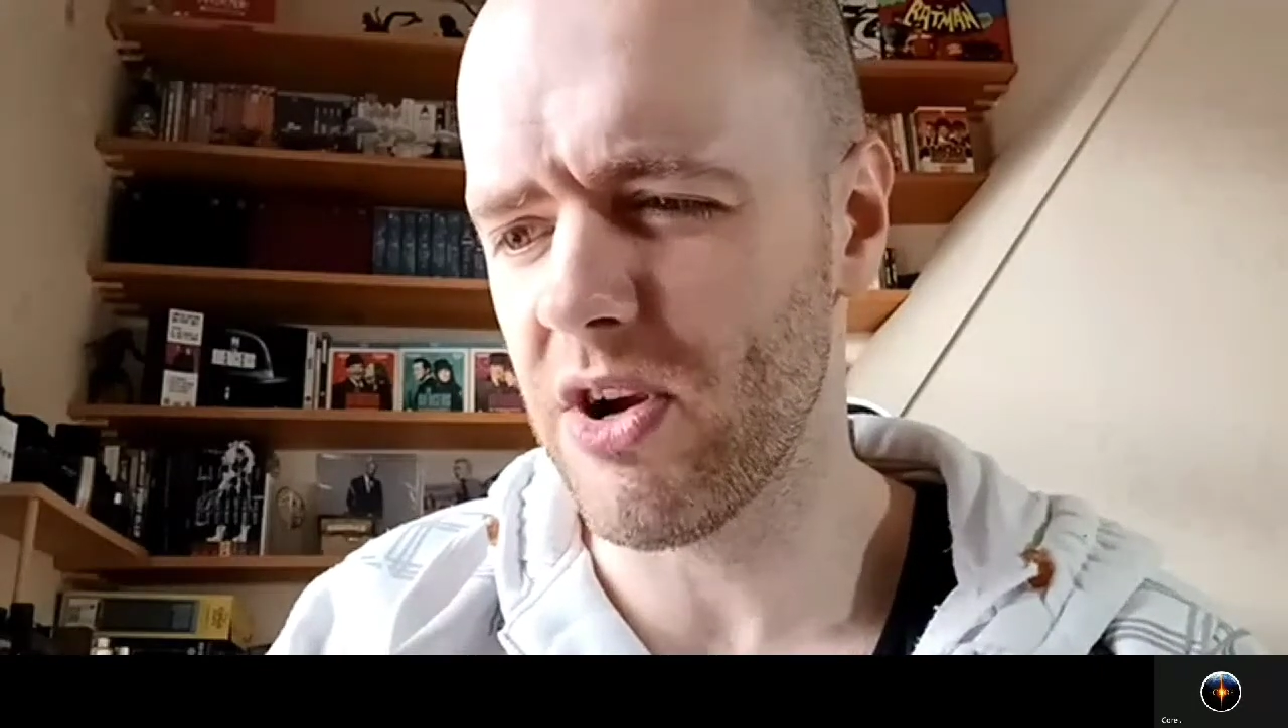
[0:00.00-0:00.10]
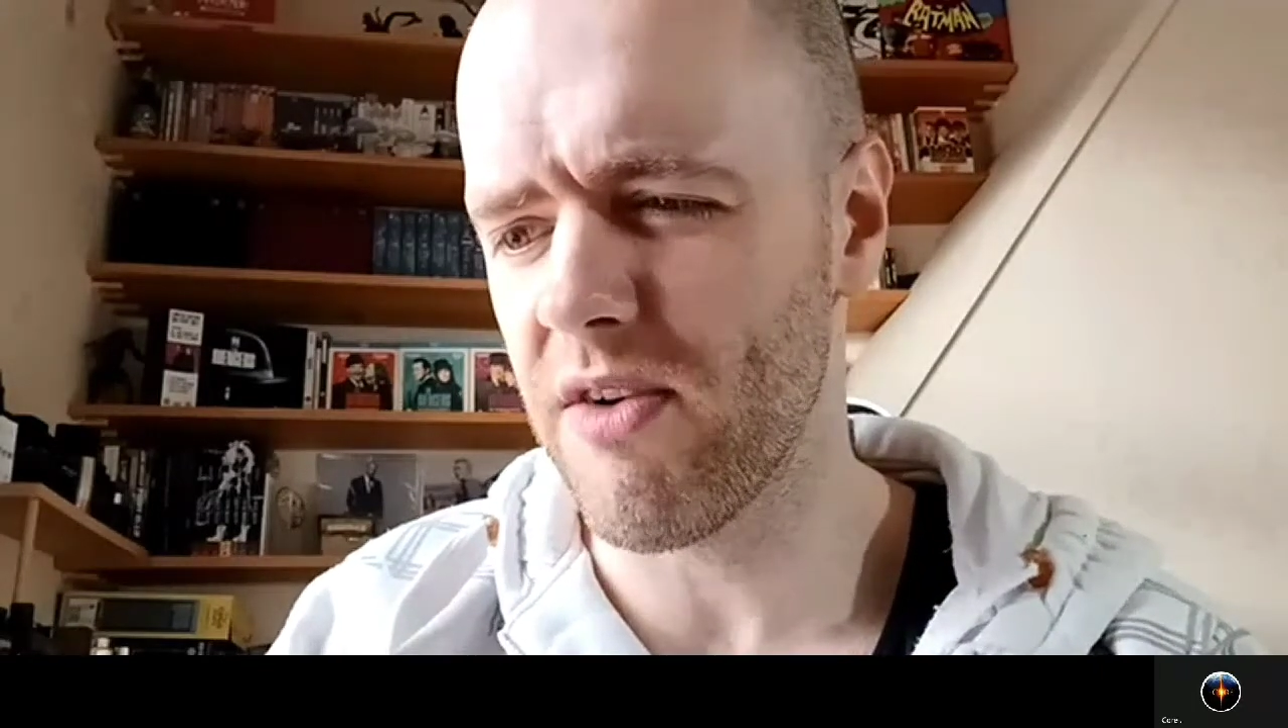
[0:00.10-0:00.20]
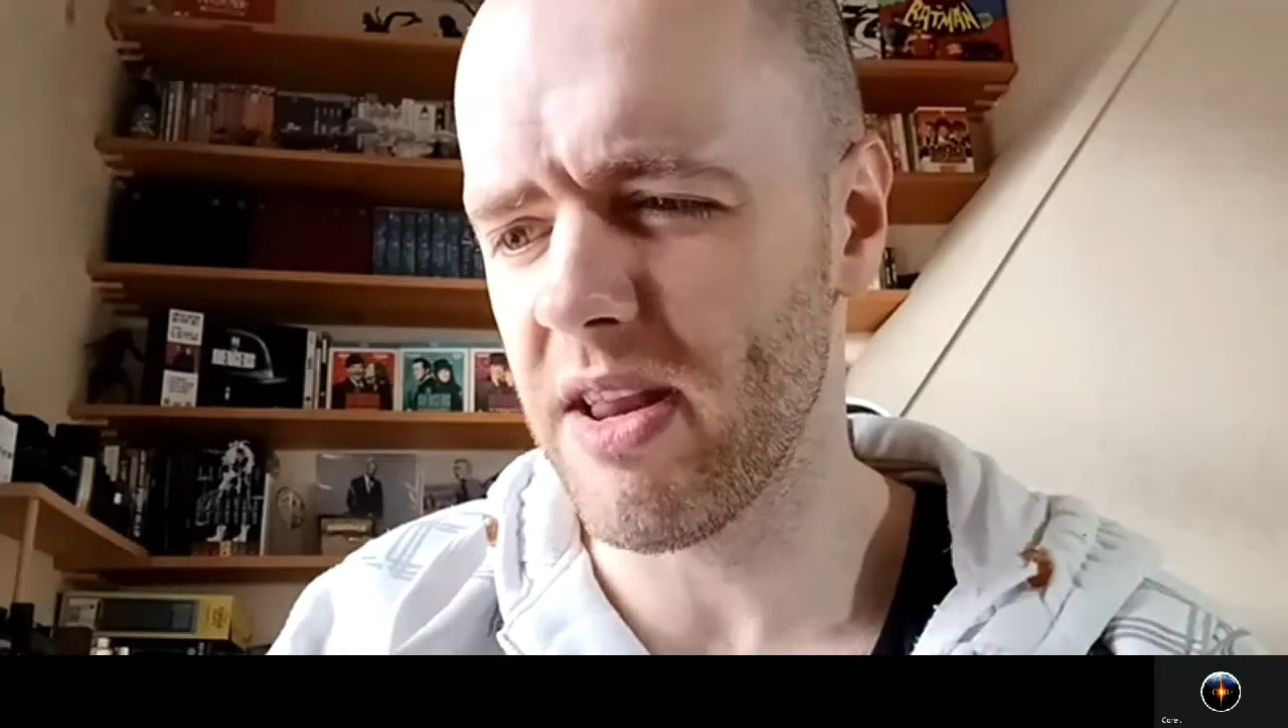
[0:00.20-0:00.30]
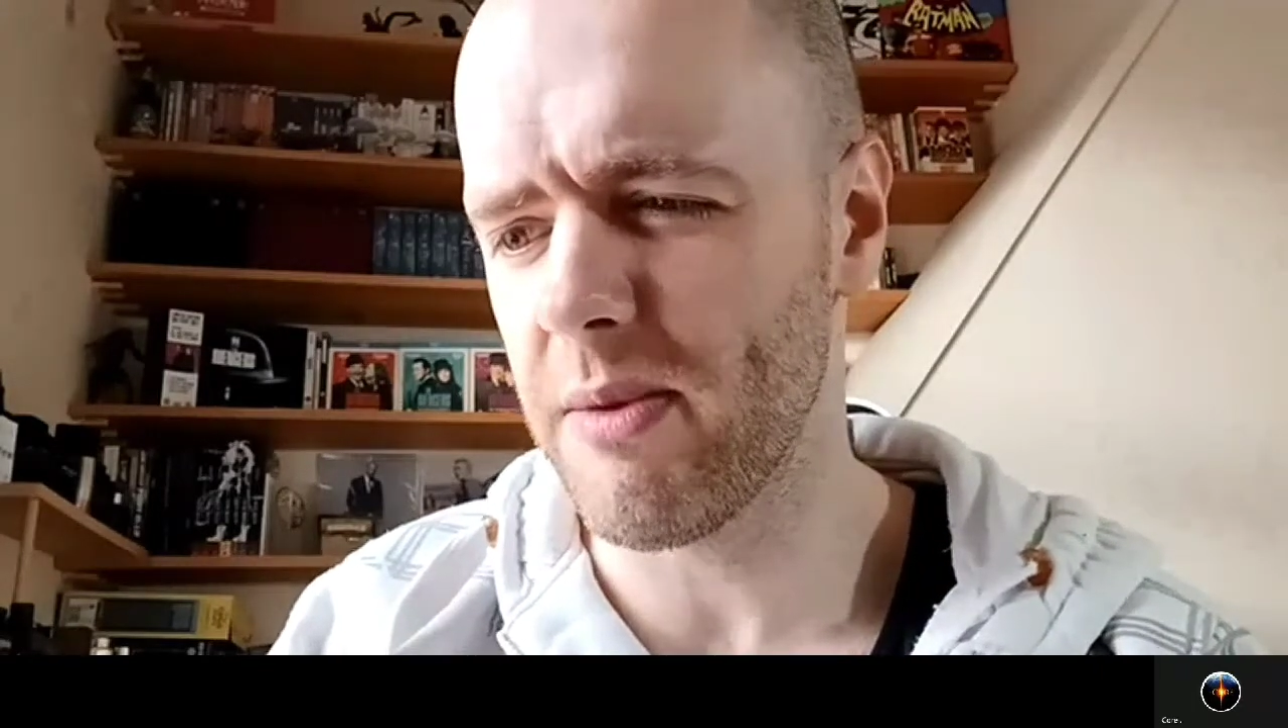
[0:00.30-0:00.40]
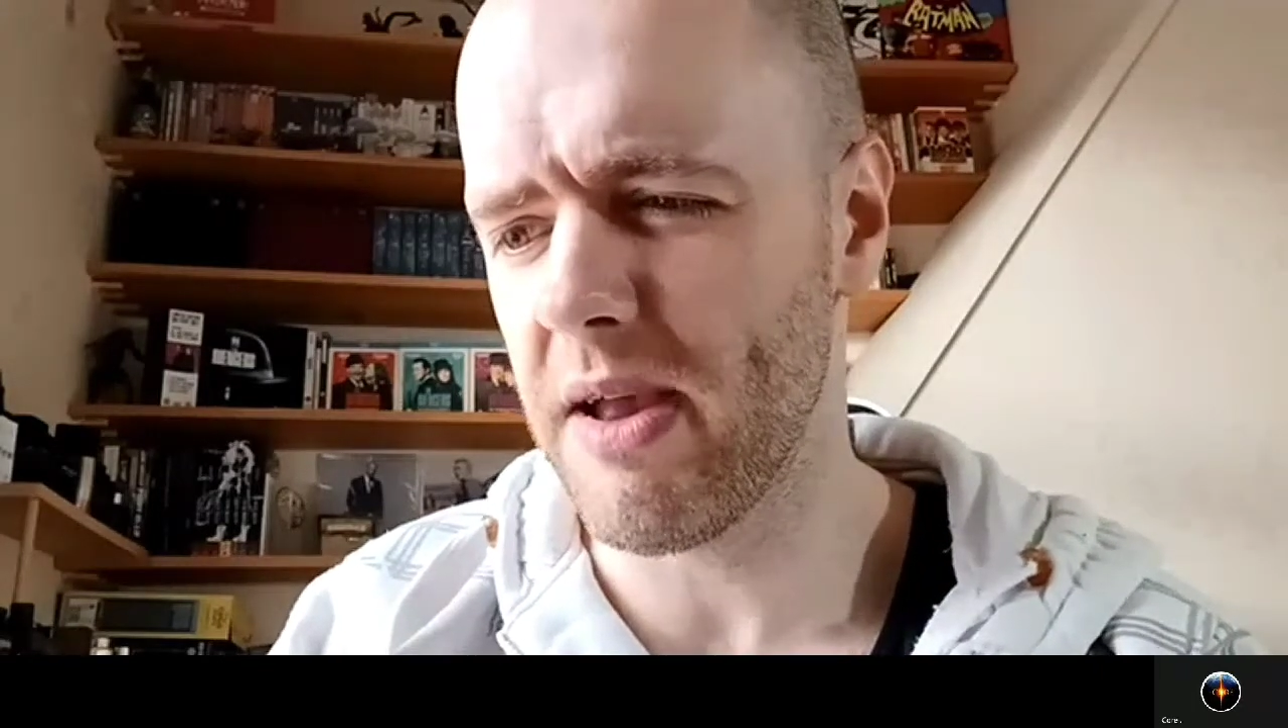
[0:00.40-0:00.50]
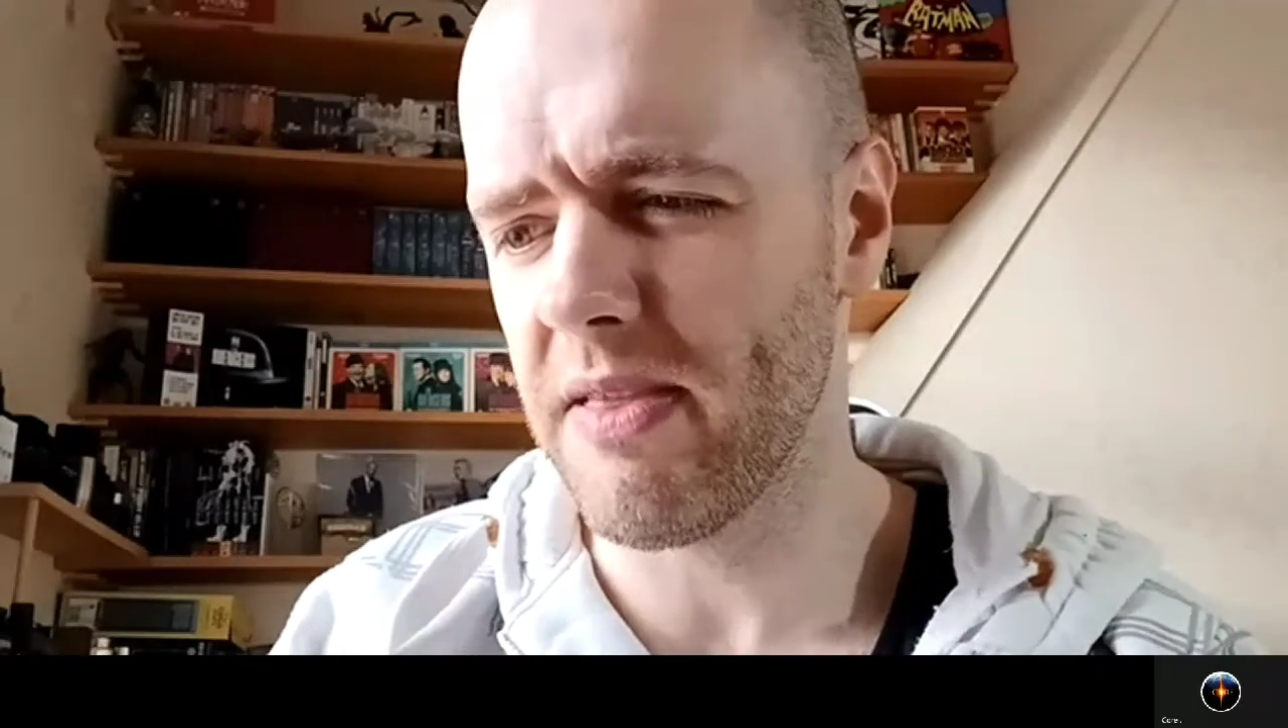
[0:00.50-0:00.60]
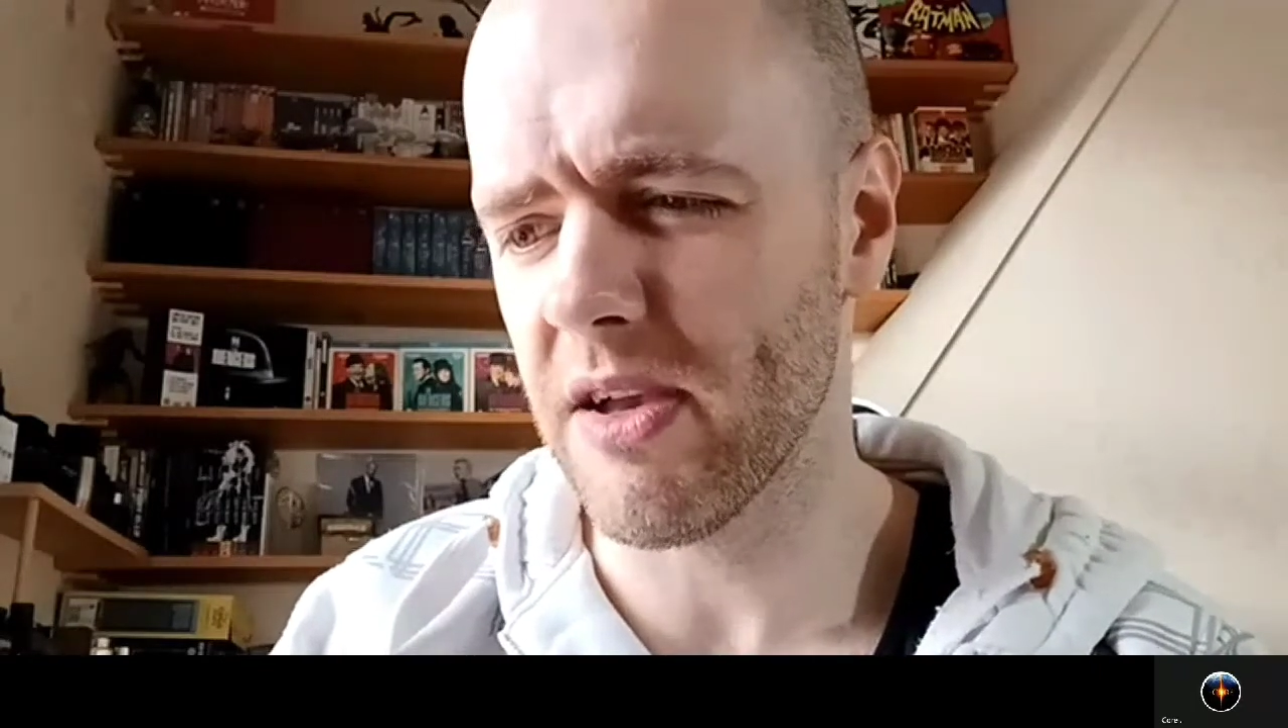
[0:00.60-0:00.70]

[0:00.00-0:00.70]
or anywhere.